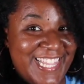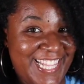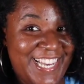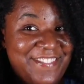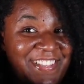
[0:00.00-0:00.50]

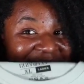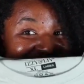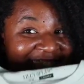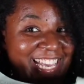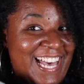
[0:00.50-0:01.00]
love
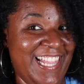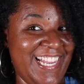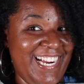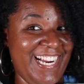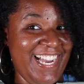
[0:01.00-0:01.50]
this
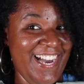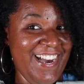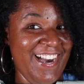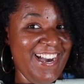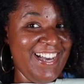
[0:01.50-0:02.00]
color.
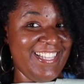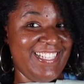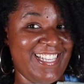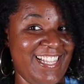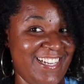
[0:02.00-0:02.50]
Oh,
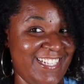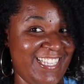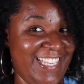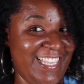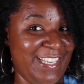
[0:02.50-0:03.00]
this color is
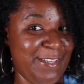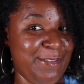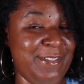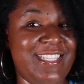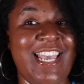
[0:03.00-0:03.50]

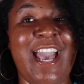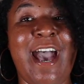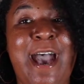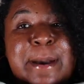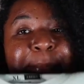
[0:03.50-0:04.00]
cute.
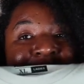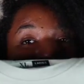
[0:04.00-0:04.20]
But